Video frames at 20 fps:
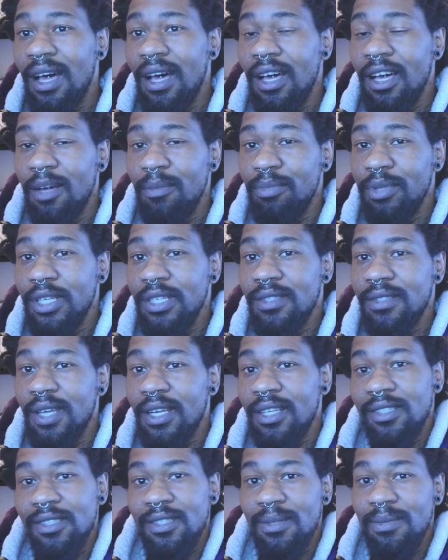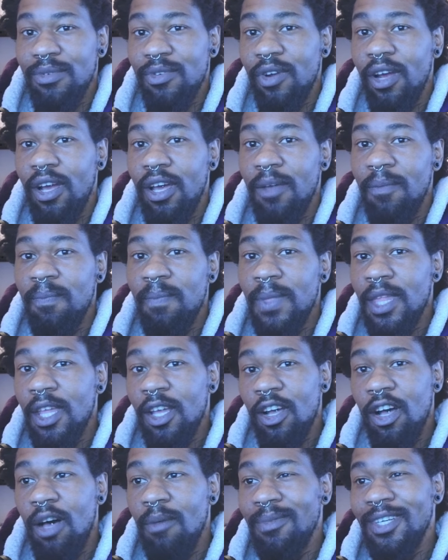Please like and subscribe.
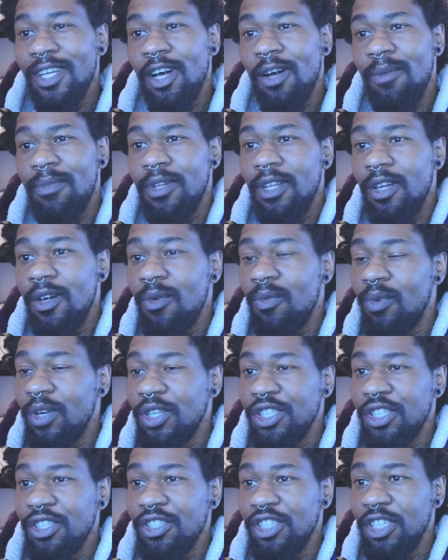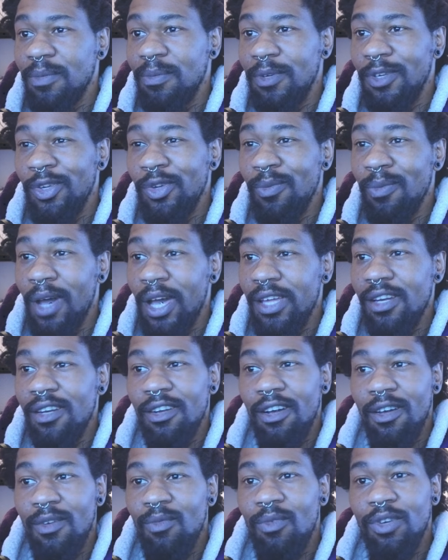Comment down below what your GPU mining
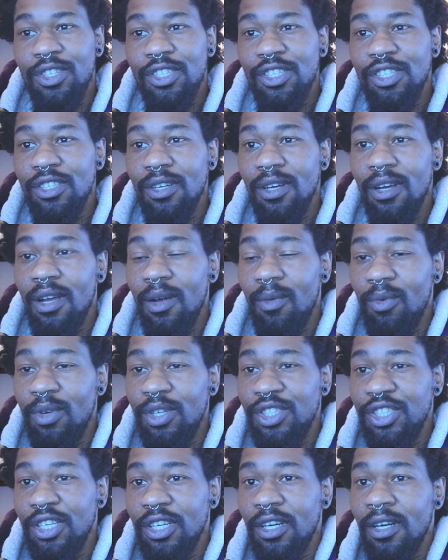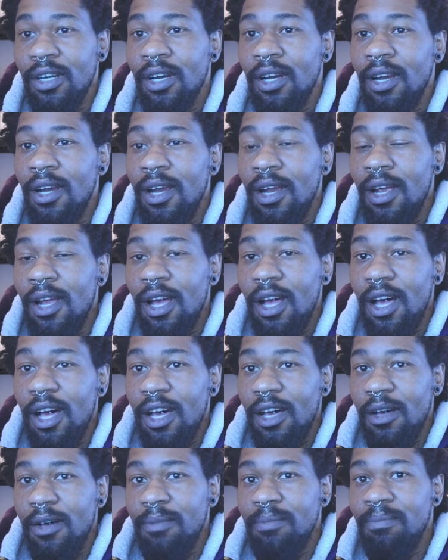on, what you're
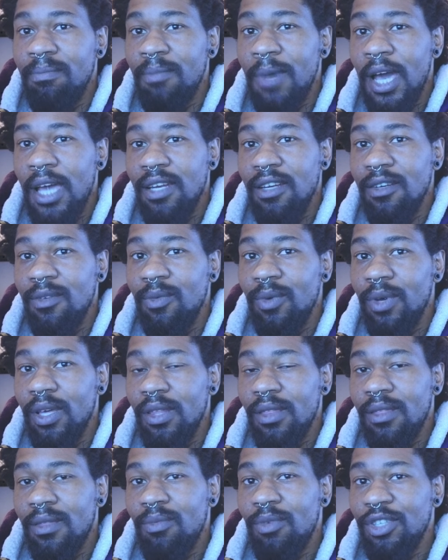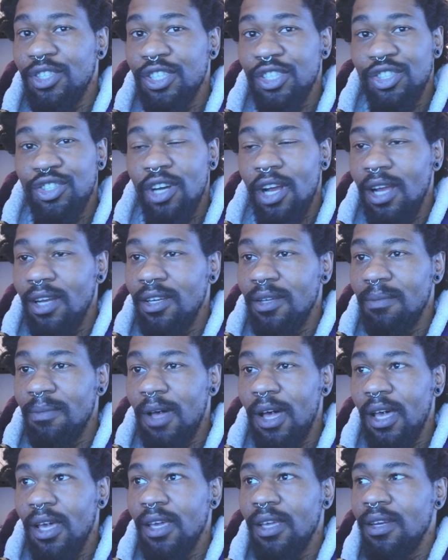mining with, what you're trying to
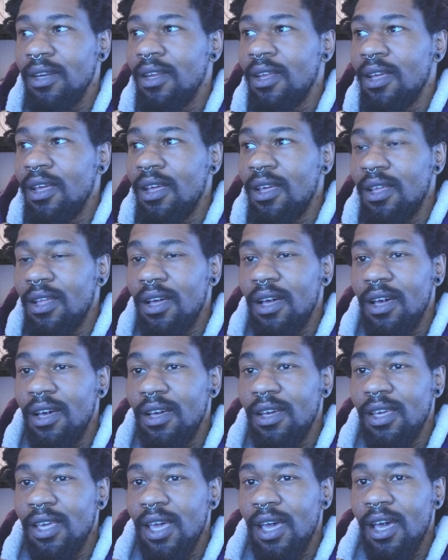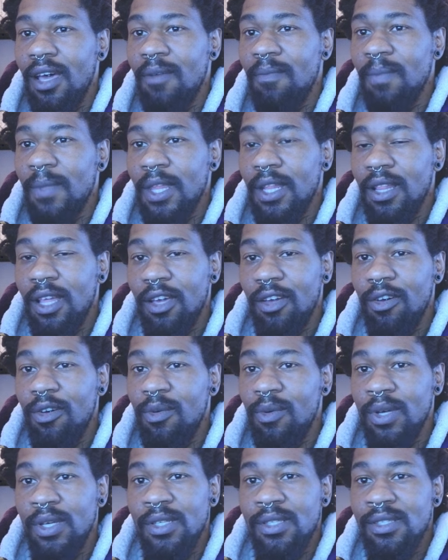mine. Yeah, like
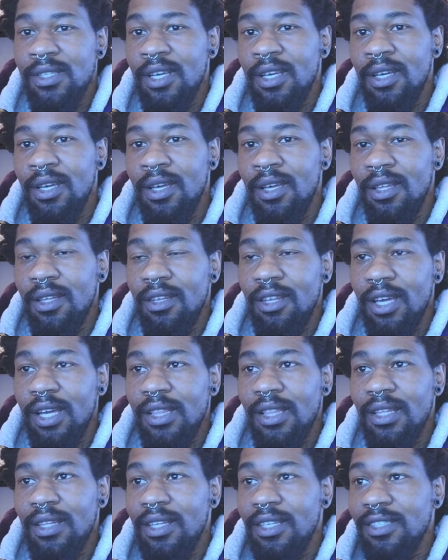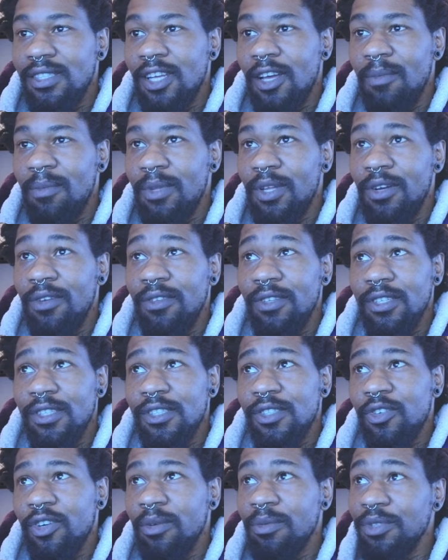always, look at the links down below in the
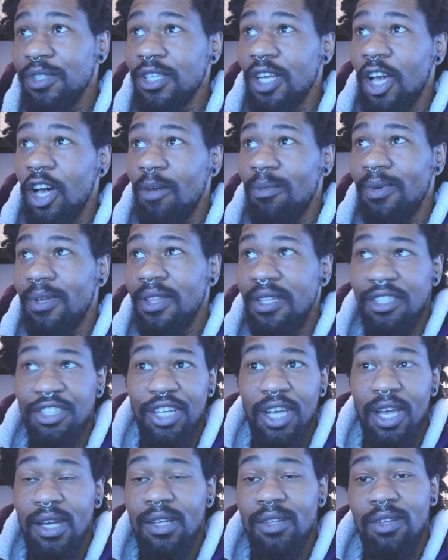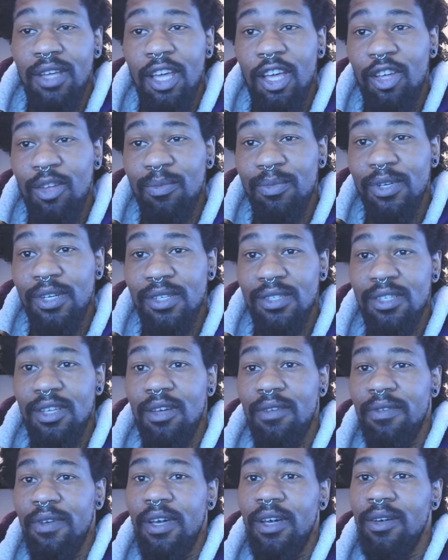description. Help out the channel, help
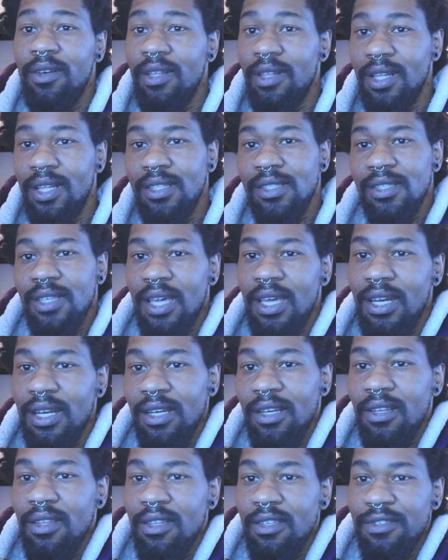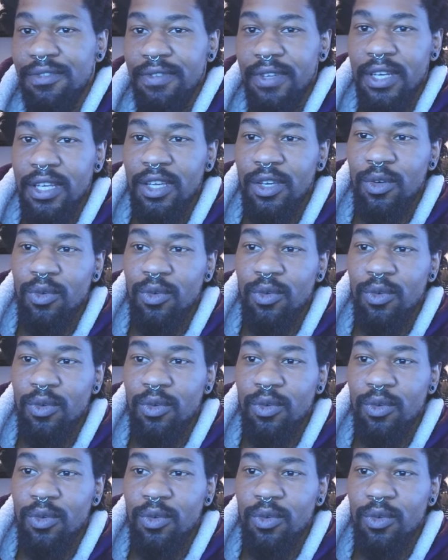yourself out. Let's get into this video.